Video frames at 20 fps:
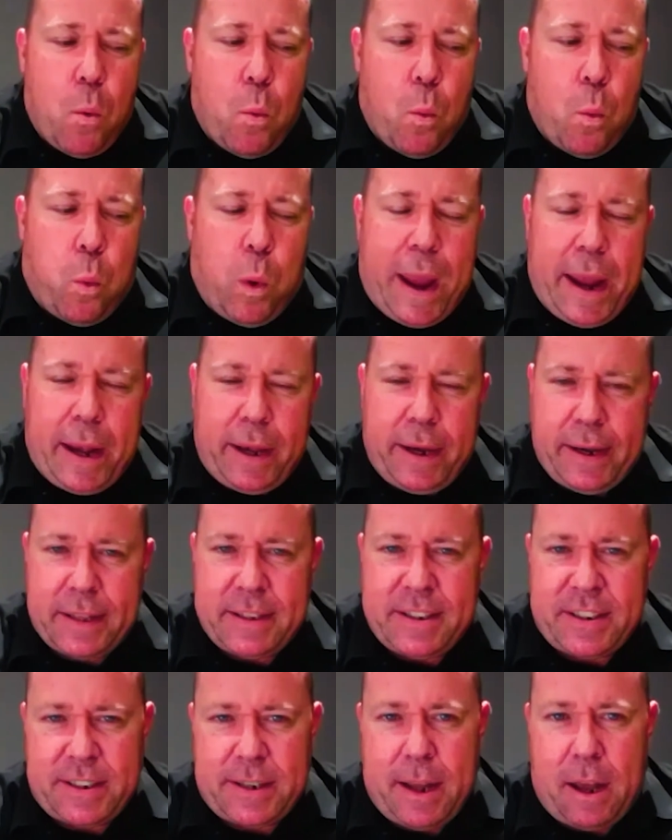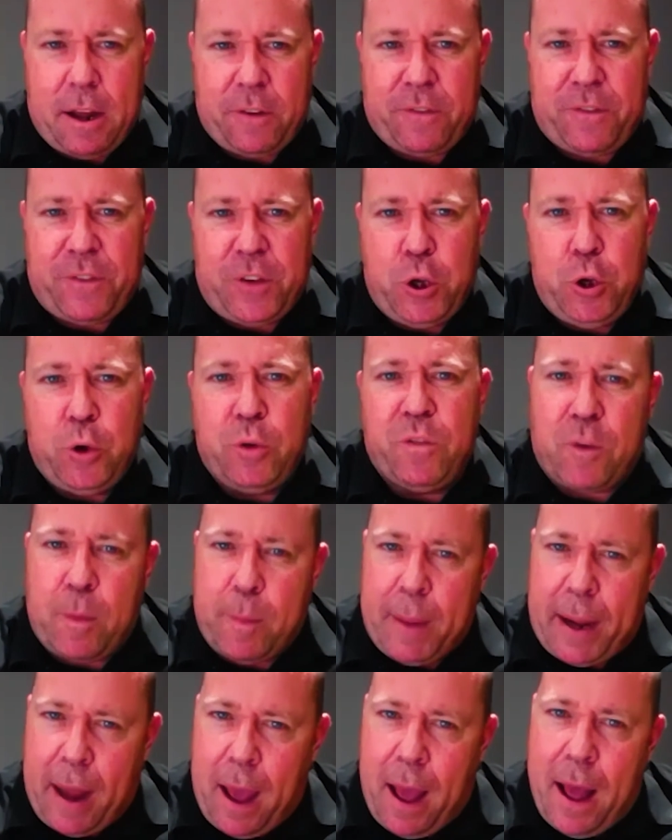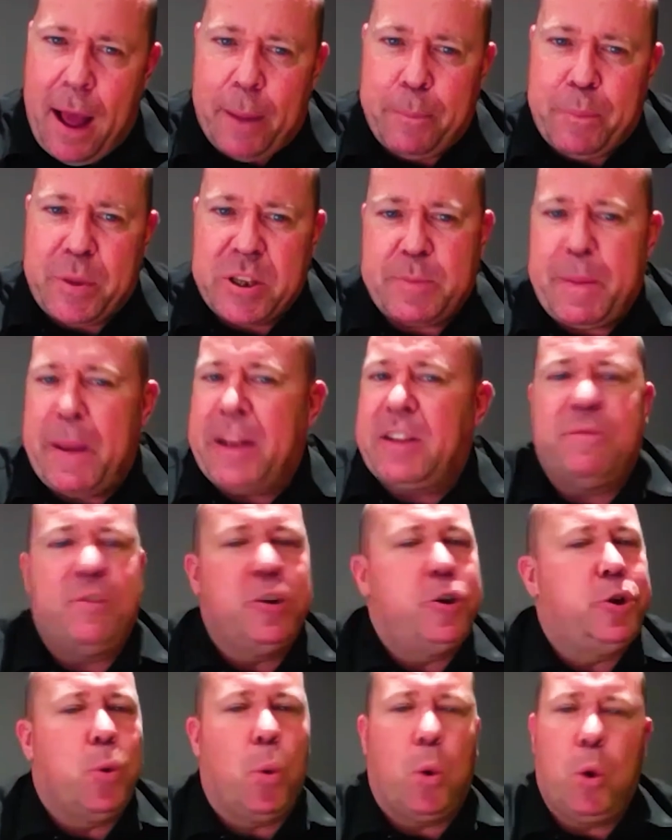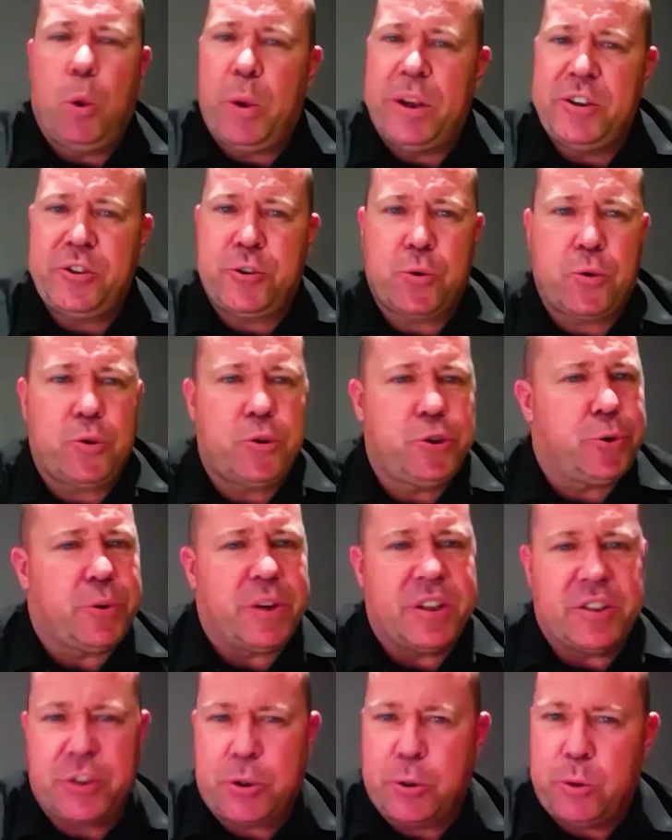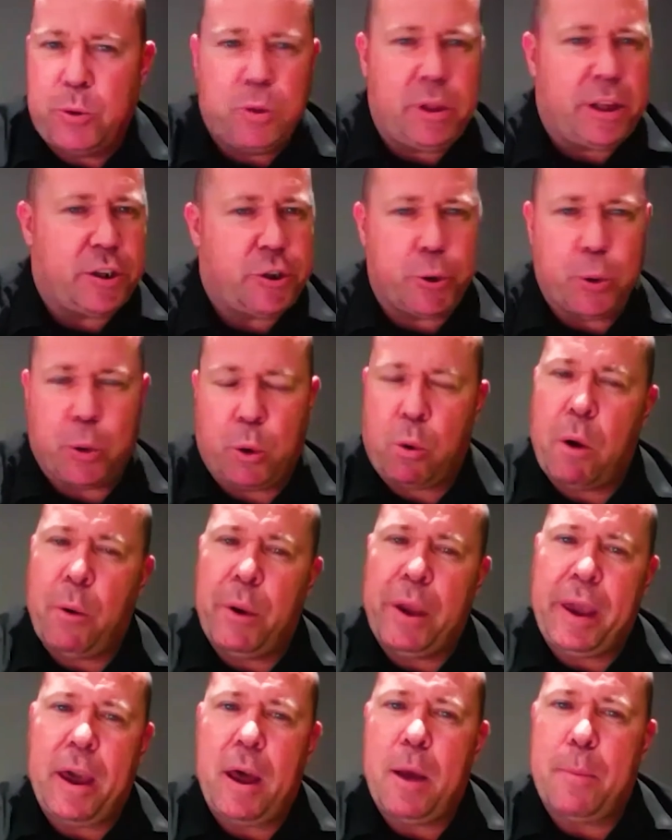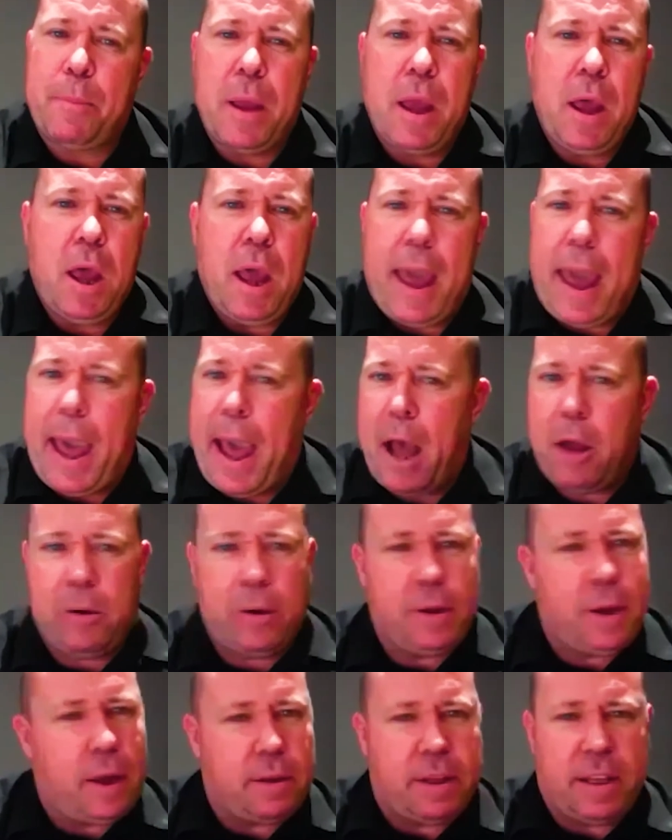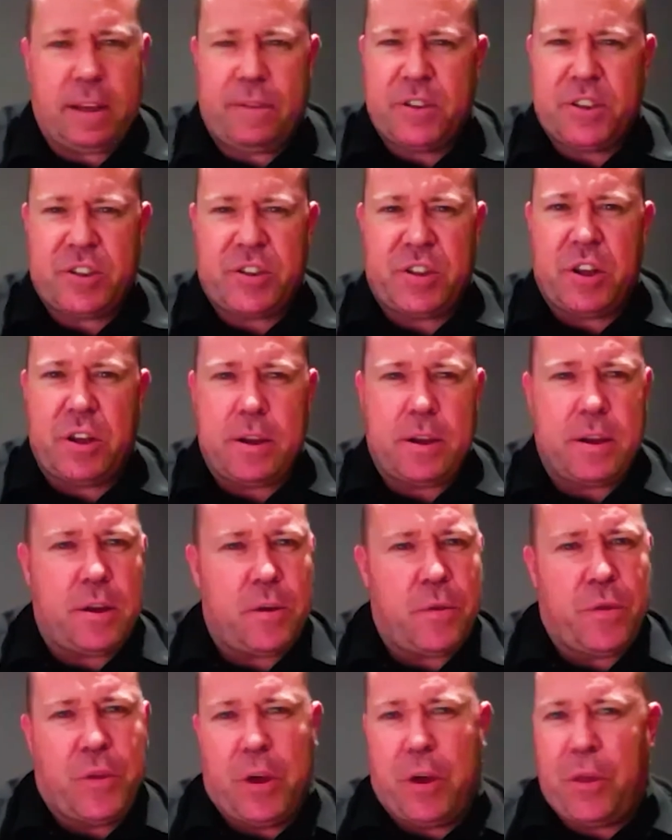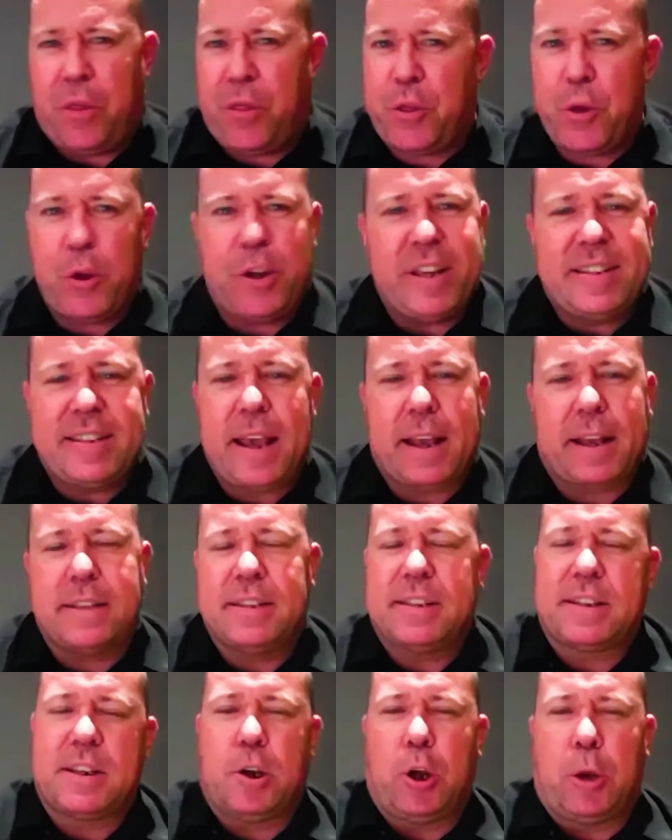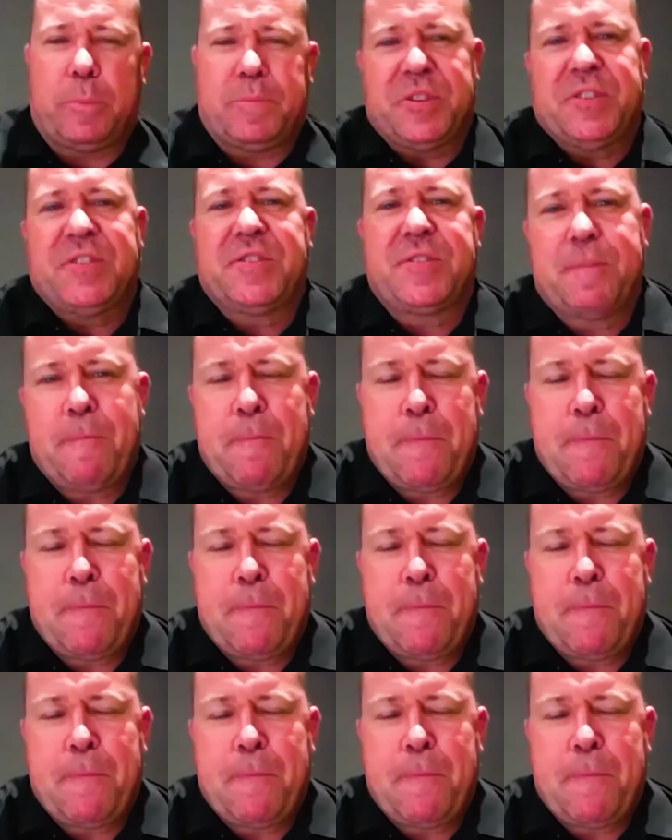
where did it start for you from an art perspective? Did you always draw during school as you were growing up? Give us the 30-second synopsis.